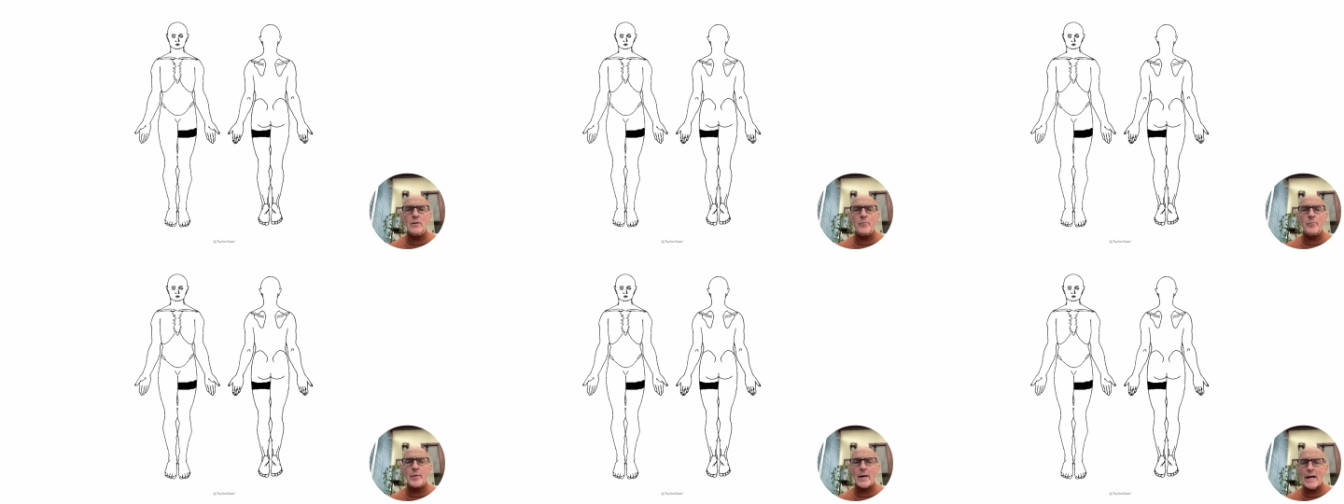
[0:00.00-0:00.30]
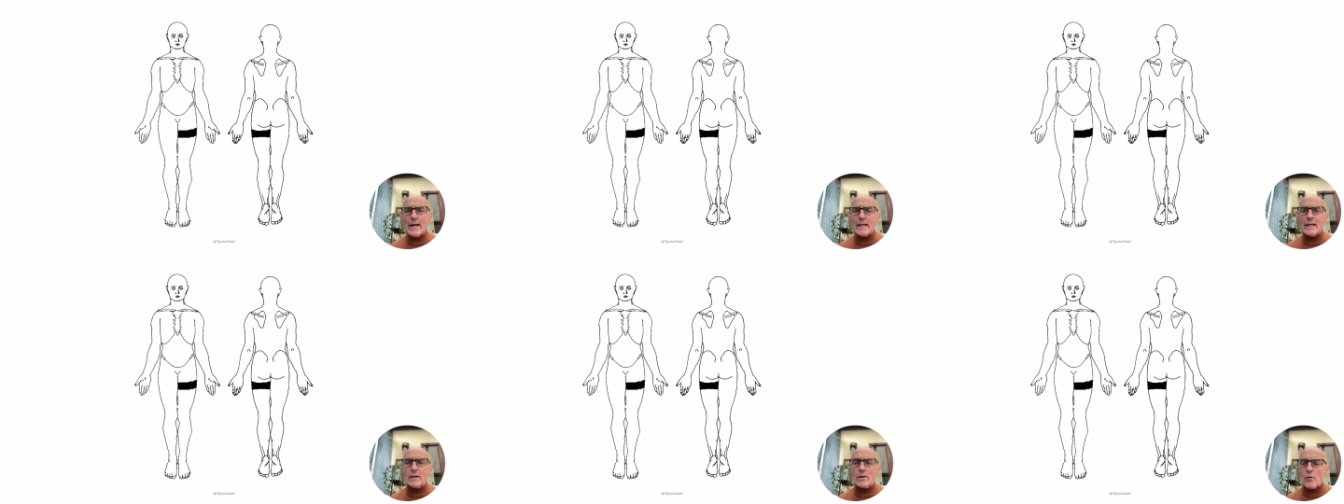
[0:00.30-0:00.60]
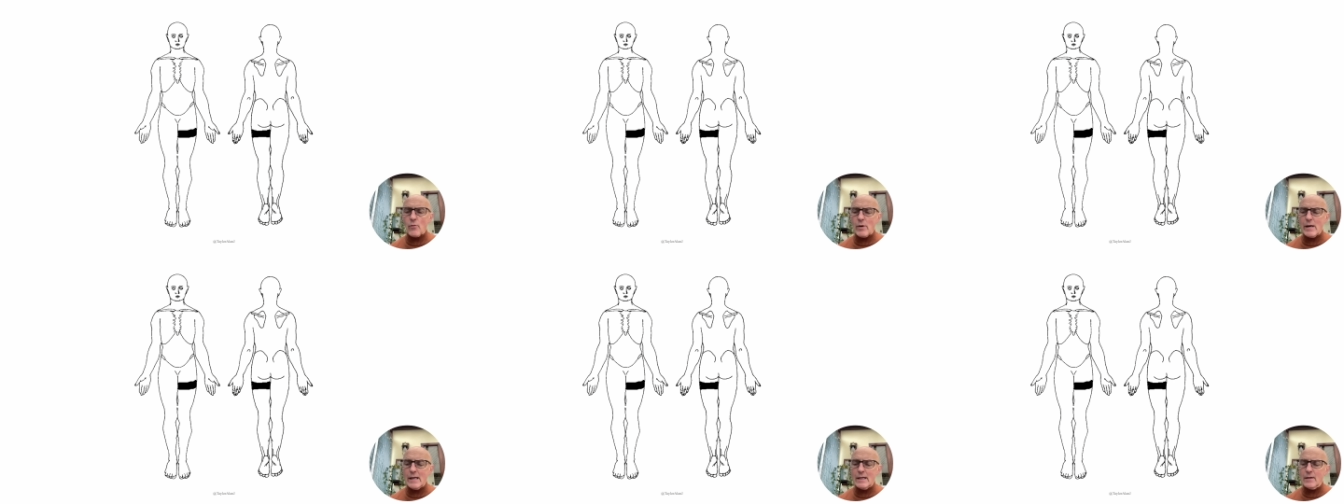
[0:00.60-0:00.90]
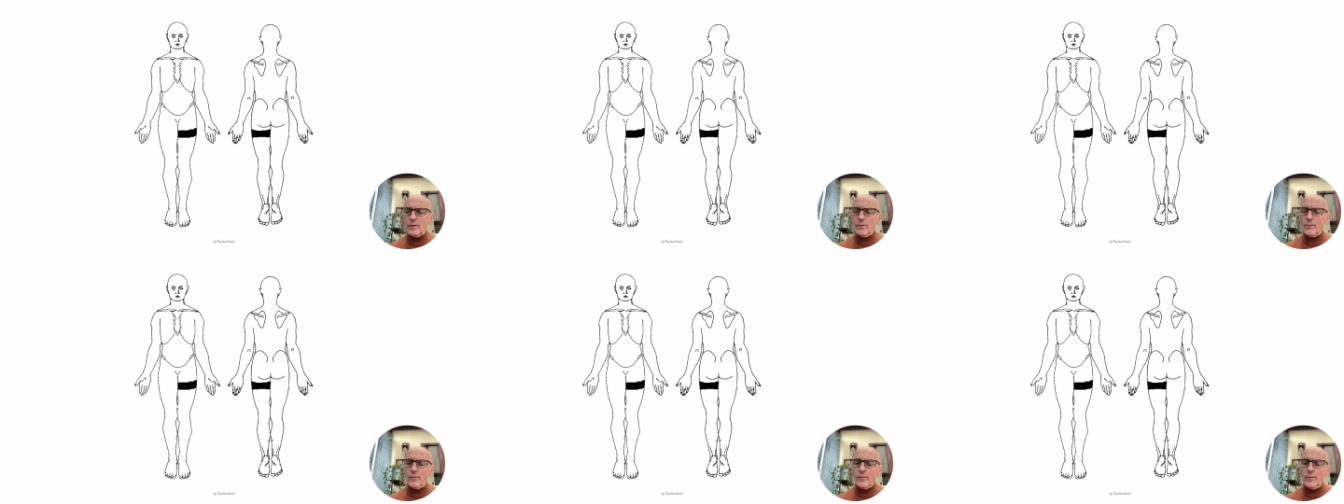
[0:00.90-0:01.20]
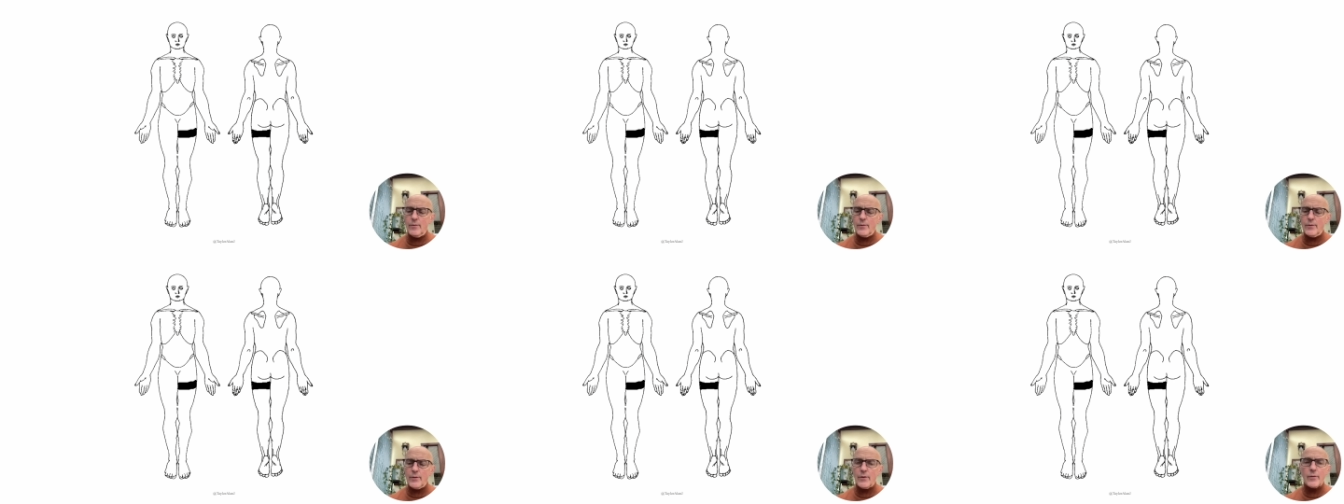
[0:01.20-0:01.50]
of pain
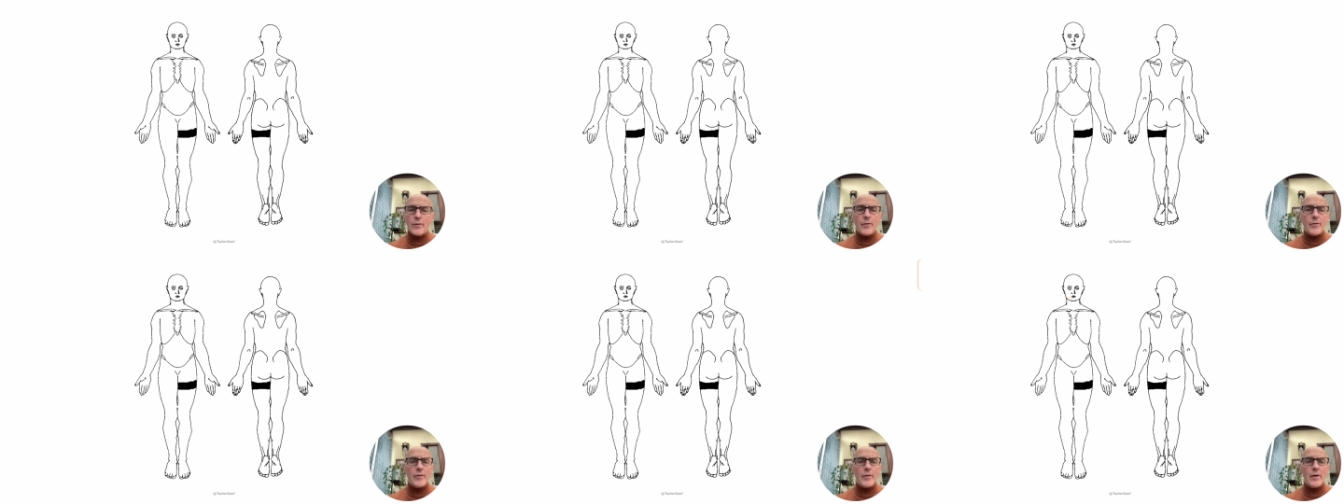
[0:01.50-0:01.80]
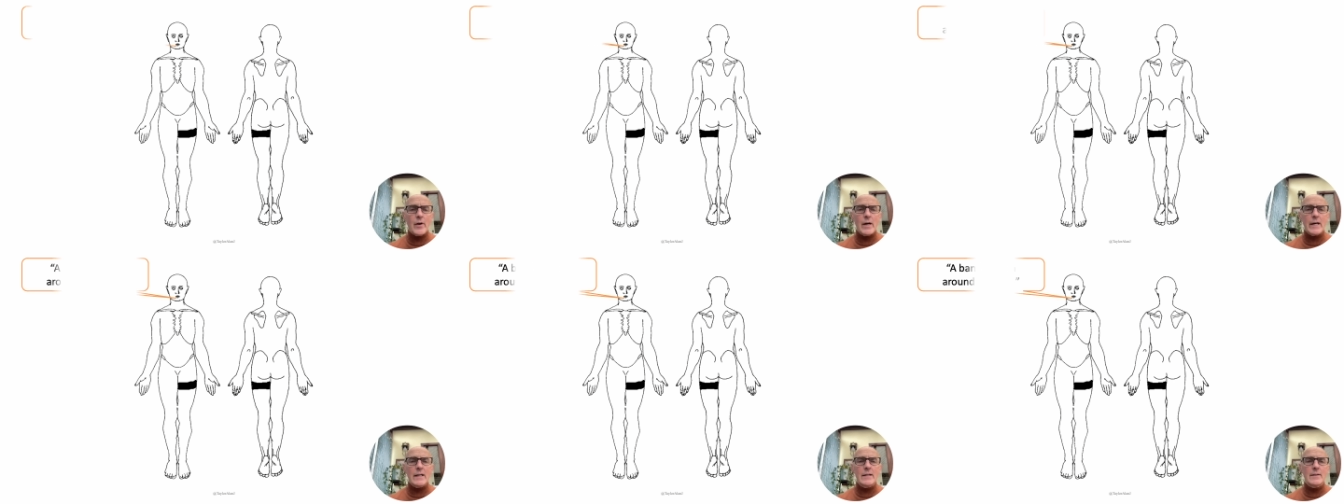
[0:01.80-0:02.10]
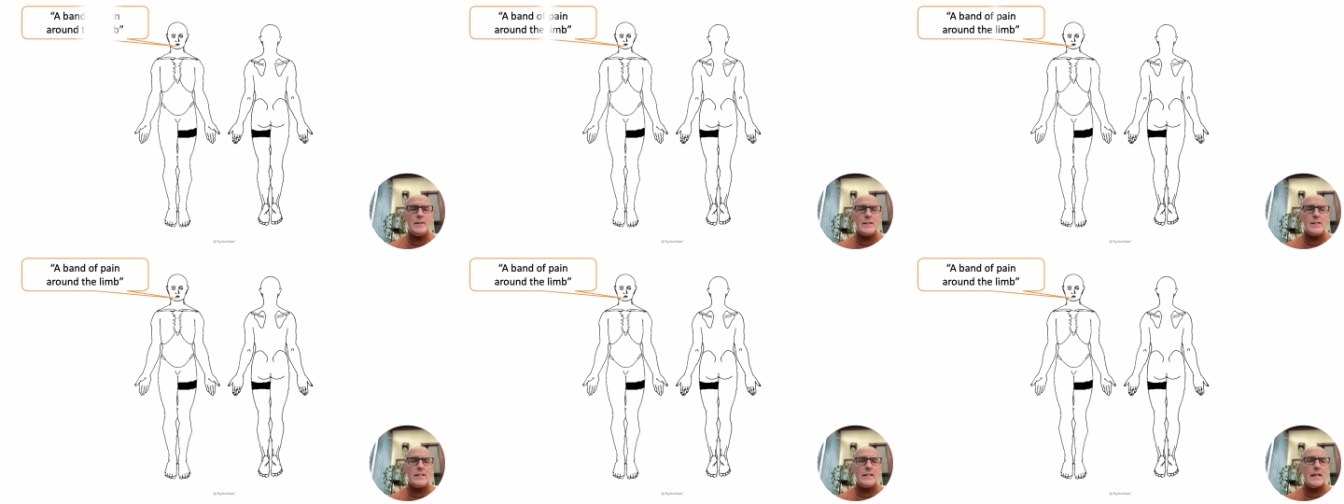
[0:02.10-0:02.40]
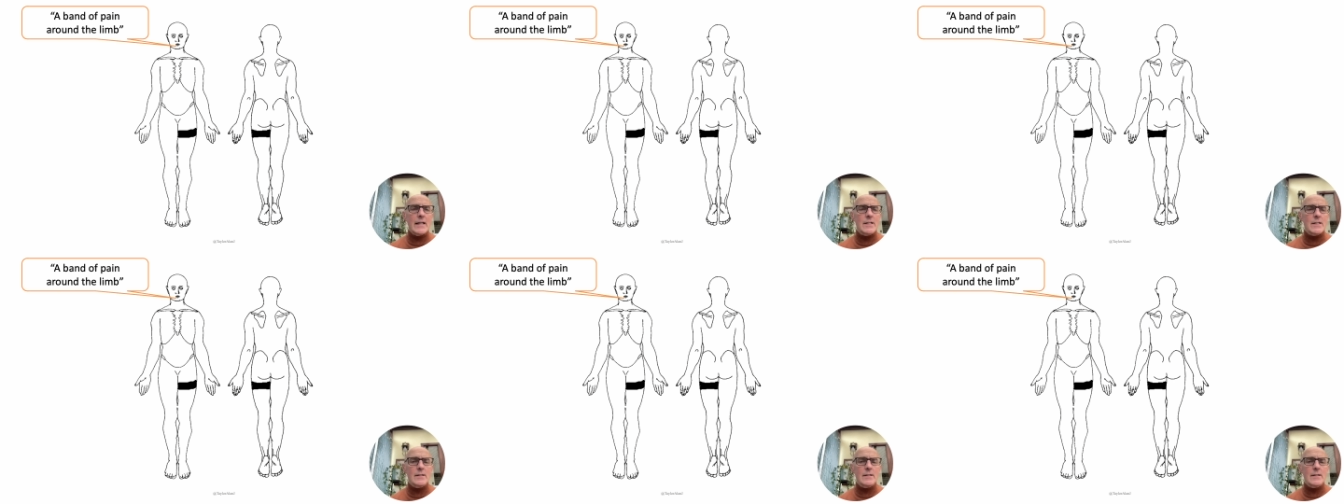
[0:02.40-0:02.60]
around the thigh in this case,